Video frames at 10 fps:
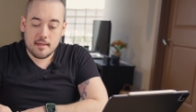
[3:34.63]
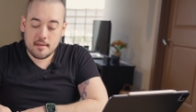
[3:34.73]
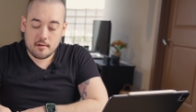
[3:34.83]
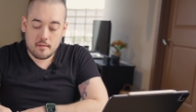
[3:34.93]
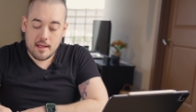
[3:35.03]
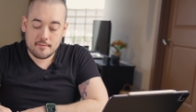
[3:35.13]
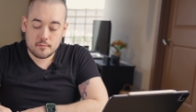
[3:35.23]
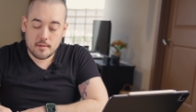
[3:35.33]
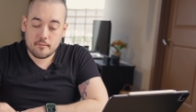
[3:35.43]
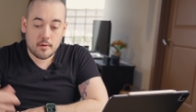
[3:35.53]
in our lives.
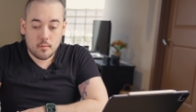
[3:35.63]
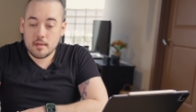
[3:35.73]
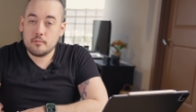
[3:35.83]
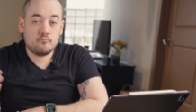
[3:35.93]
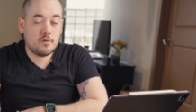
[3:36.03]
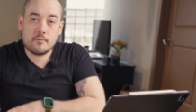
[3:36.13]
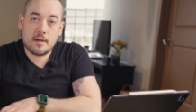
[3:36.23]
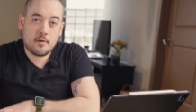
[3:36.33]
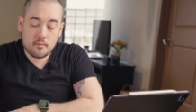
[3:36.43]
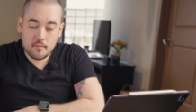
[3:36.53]
We have free will. We
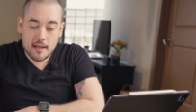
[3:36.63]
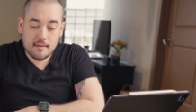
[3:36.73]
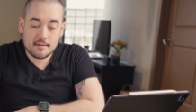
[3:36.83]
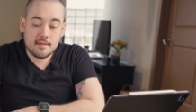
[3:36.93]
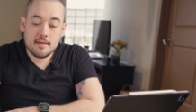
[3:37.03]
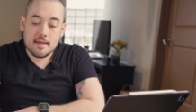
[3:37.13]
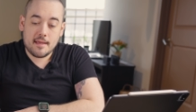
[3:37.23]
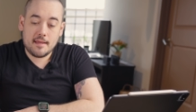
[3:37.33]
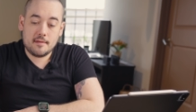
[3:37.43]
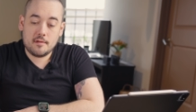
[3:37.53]
create our own reality,
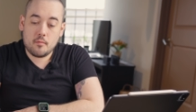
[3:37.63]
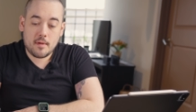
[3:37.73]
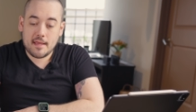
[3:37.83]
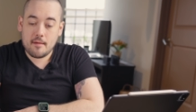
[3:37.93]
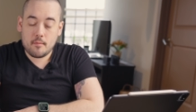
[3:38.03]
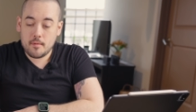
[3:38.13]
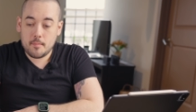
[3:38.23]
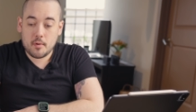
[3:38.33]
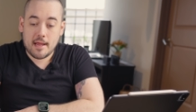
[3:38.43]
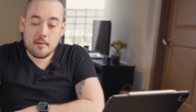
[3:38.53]
and, you know, we get what we
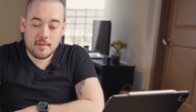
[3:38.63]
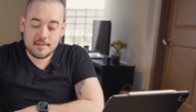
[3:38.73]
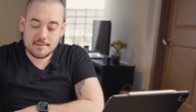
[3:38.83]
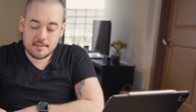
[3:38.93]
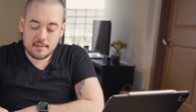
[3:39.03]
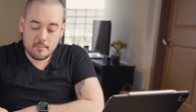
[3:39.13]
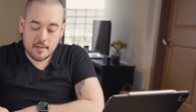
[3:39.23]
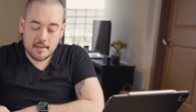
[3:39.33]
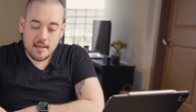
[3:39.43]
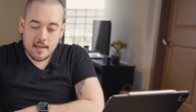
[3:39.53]
put out basically.
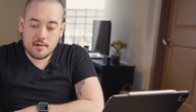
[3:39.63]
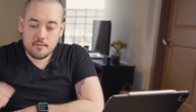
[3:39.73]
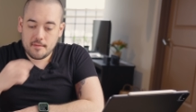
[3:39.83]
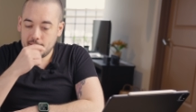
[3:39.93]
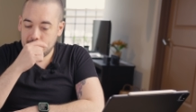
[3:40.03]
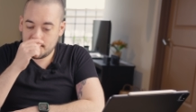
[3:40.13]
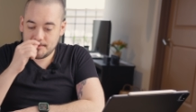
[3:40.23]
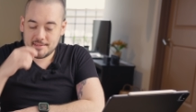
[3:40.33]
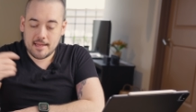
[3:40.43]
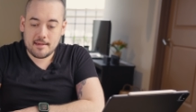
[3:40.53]
But I do feel like this
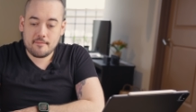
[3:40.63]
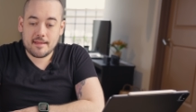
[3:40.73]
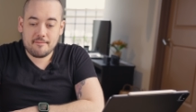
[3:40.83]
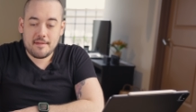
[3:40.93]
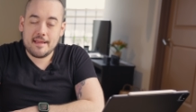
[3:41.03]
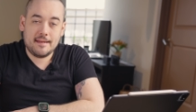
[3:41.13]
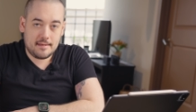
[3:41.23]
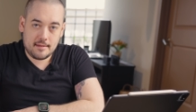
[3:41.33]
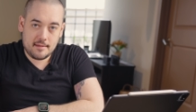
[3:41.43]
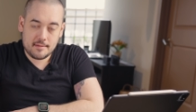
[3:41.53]
was kind of like
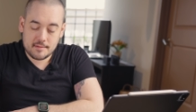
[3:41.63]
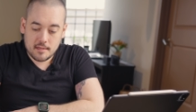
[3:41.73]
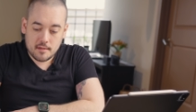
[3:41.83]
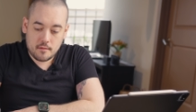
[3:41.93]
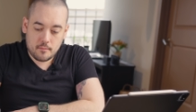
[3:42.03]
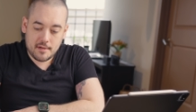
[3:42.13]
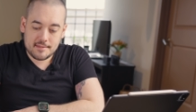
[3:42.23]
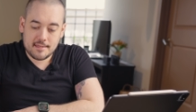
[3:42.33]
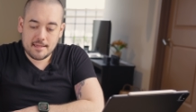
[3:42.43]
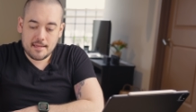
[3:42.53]
fated is the
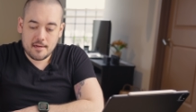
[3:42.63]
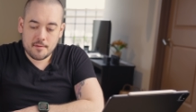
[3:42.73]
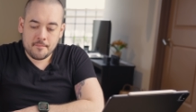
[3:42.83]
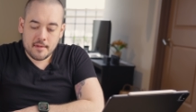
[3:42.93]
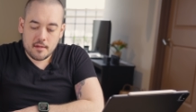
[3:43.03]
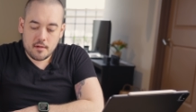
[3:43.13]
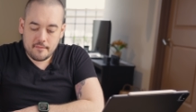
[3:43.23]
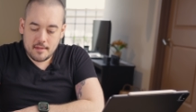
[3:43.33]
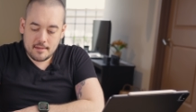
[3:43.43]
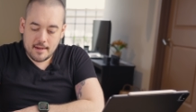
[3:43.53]
reasoning here. You have
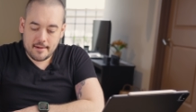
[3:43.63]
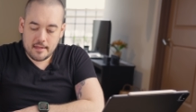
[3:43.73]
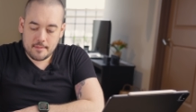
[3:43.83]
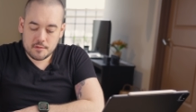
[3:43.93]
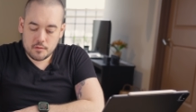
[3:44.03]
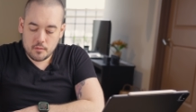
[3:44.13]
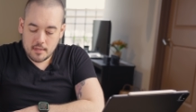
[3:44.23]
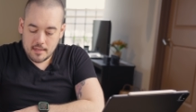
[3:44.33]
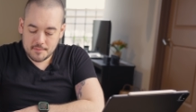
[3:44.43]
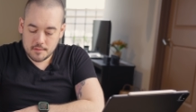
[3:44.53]
the Nine of Cups, Two of
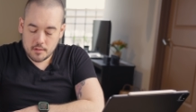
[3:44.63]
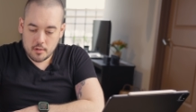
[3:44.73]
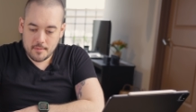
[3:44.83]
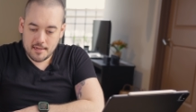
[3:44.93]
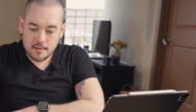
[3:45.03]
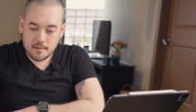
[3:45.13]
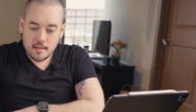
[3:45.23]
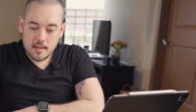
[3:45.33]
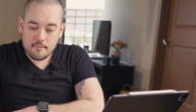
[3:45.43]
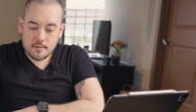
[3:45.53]
Cups, and the Hermit here.
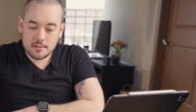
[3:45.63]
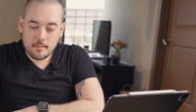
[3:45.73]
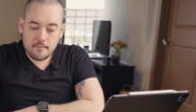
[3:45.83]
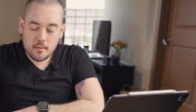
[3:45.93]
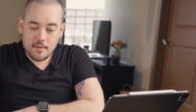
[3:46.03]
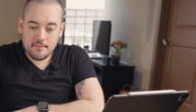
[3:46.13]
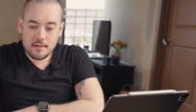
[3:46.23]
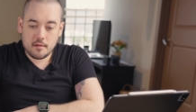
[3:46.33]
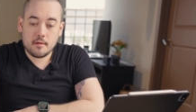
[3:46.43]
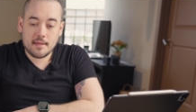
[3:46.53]
For some of you, I
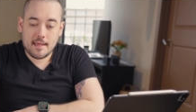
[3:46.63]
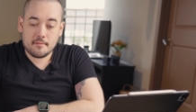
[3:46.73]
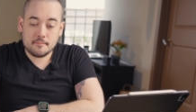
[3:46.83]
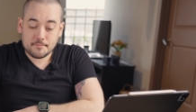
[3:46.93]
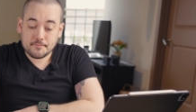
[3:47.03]
feel, again,